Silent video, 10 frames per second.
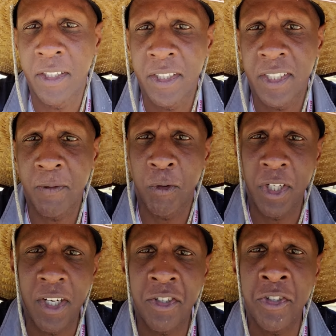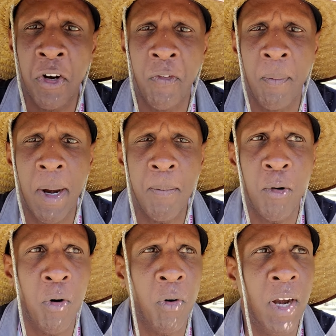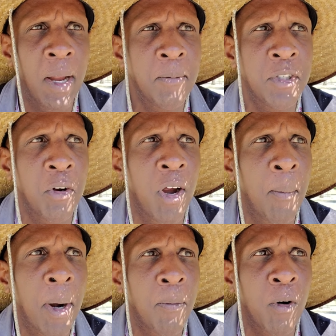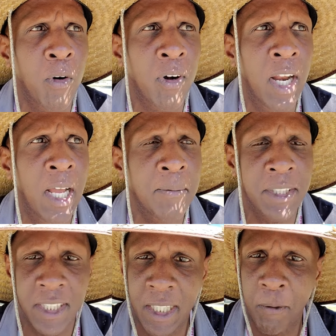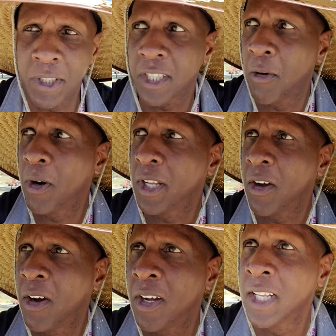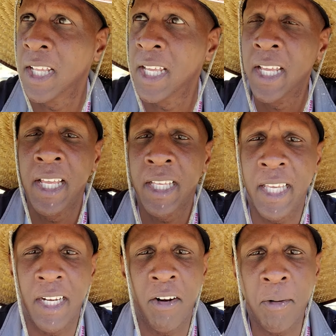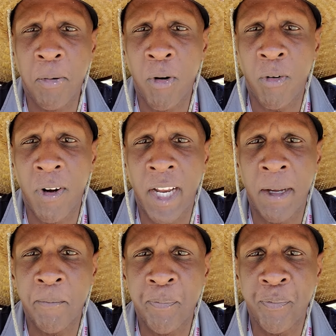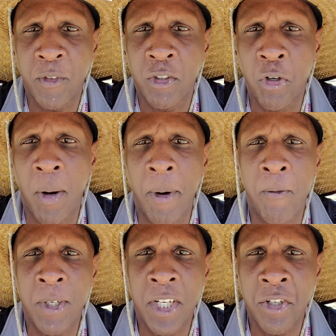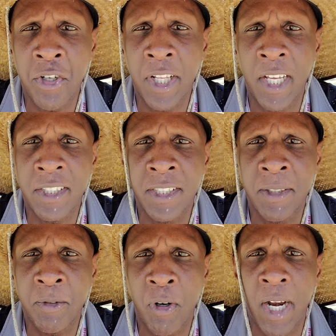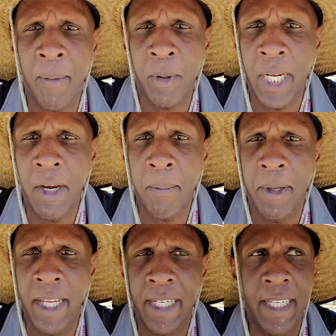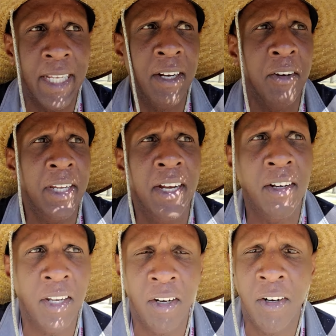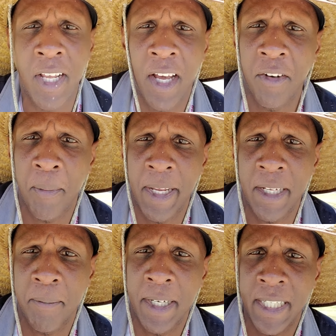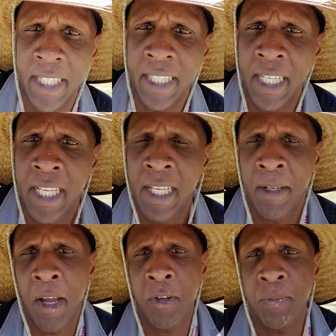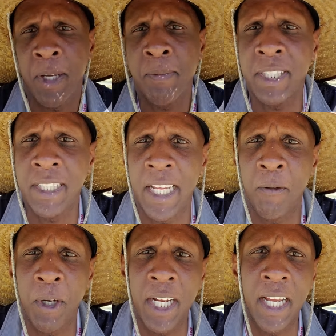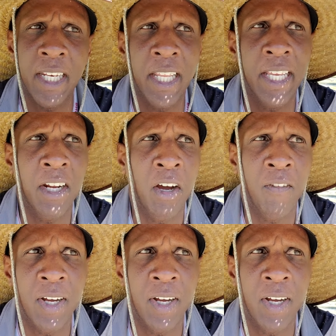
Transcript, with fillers: Just register for my program, join my program, see what's going on, get on the program, join my one hundred thousand subscriber campaign. Get on there, learn how to make money. That was my mistake when I got laid off.